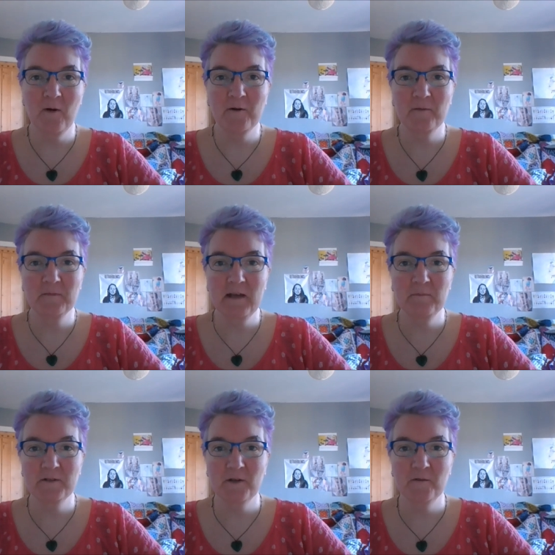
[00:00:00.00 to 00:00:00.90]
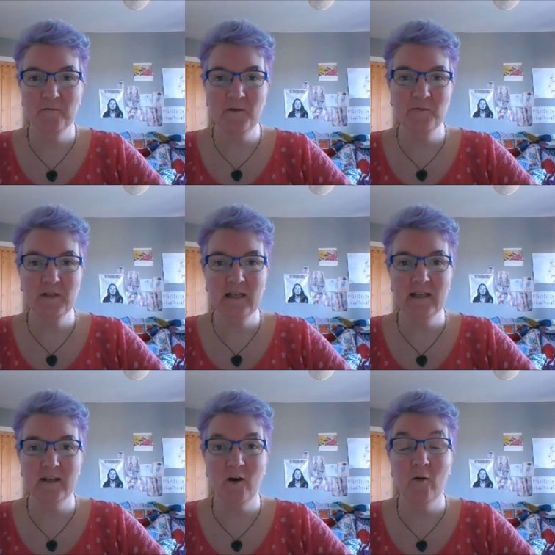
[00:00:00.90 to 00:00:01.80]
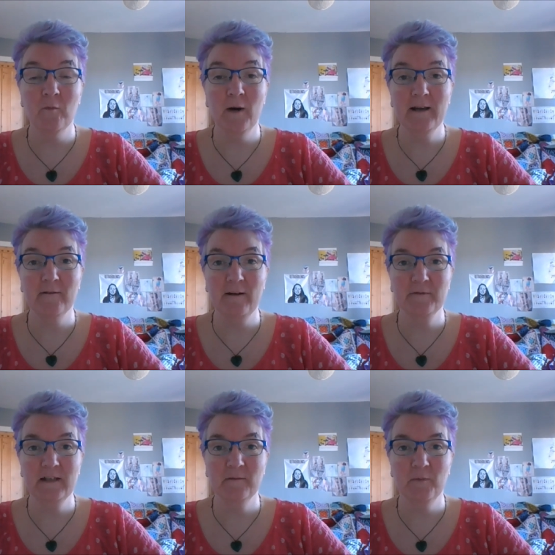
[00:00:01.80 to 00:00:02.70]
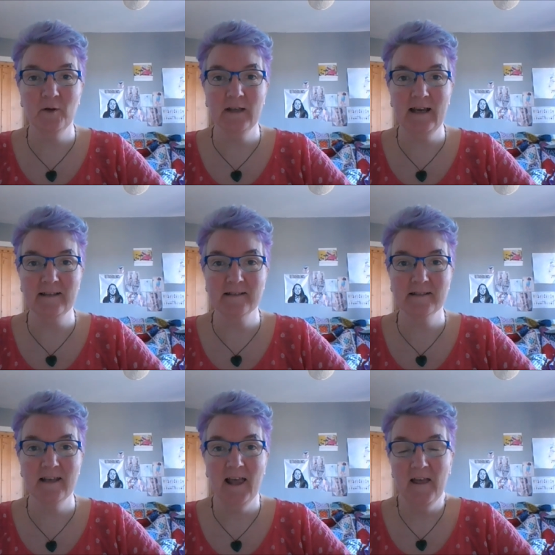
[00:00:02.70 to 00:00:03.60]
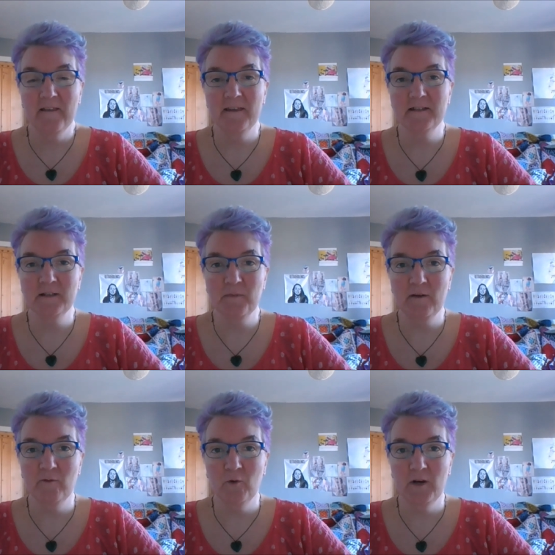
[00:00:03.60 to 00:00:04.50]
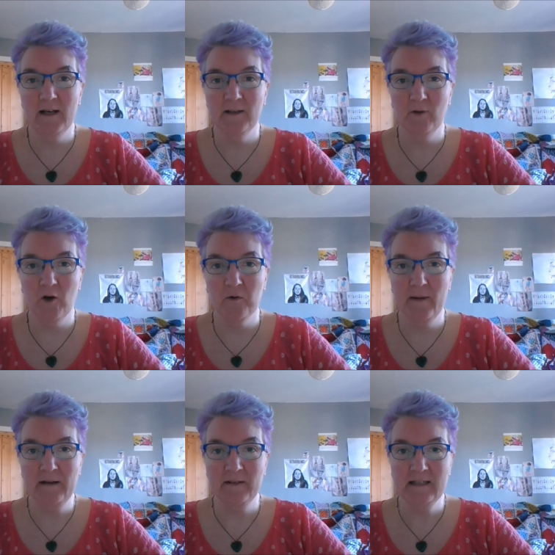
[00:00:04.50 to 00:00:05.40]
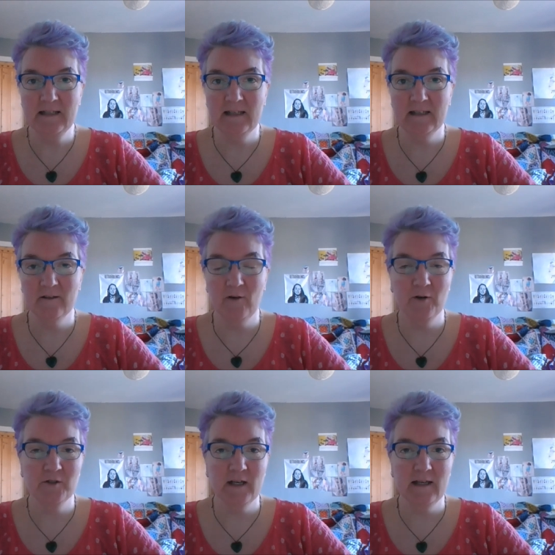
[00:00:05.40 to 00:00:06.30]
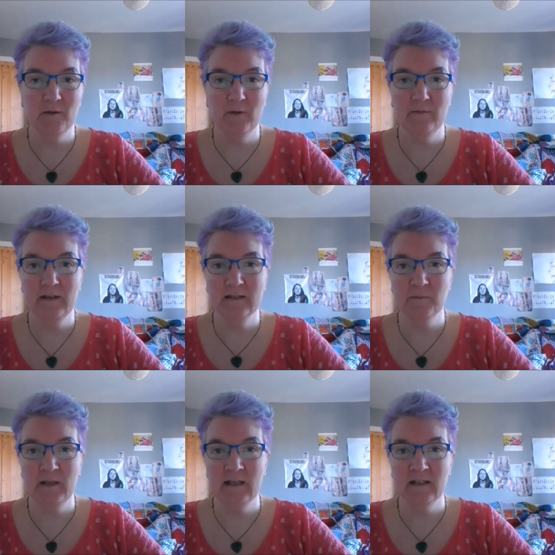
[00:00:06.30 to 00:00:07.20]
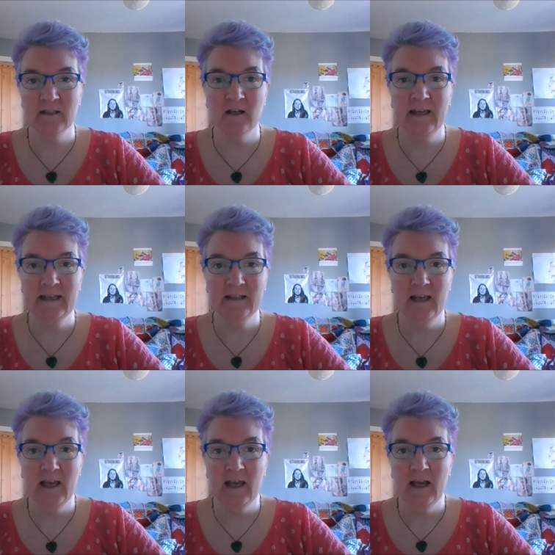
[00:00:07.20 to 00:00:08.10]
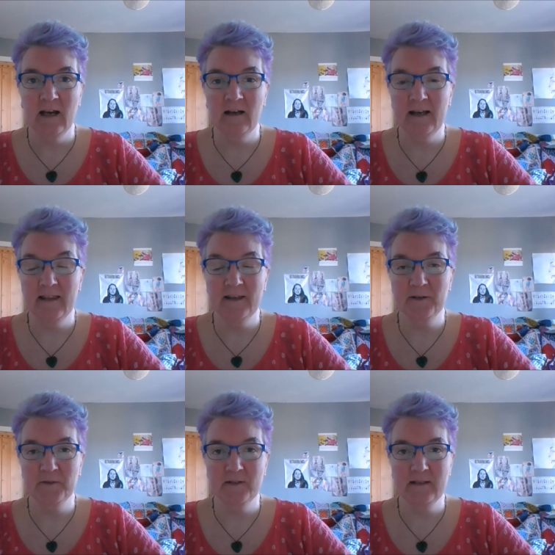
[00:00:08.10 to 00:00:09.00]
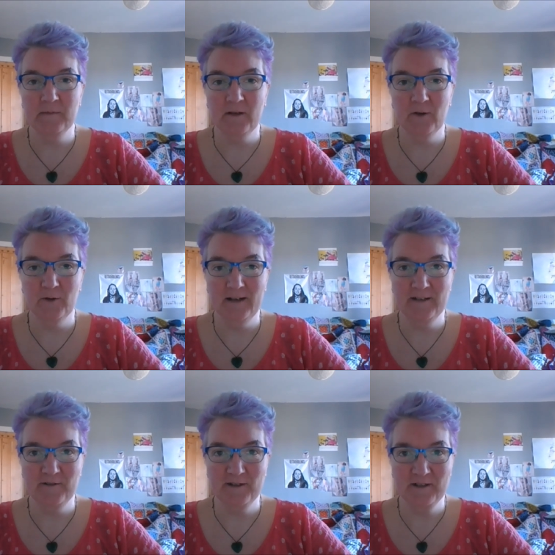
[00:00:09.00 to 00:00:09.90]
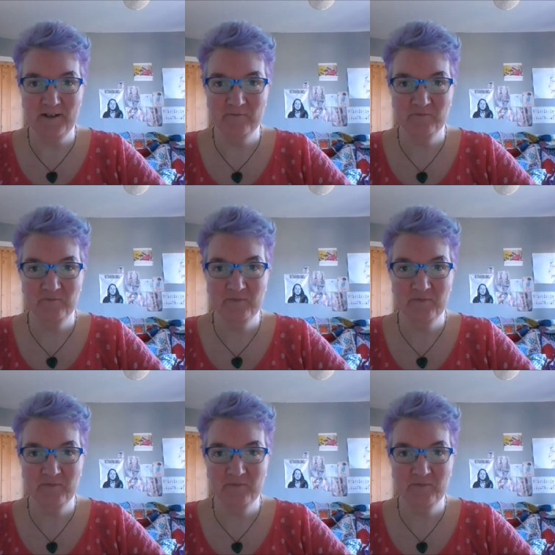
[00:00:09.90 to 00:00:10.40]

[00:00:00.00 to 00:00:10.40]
welcome to episode 50 of my crafting podcast. This is my fortnightly vlog about knitting, crochet, weaving, spinning, dyeing, uh, anything else that seems like a good idea at the time.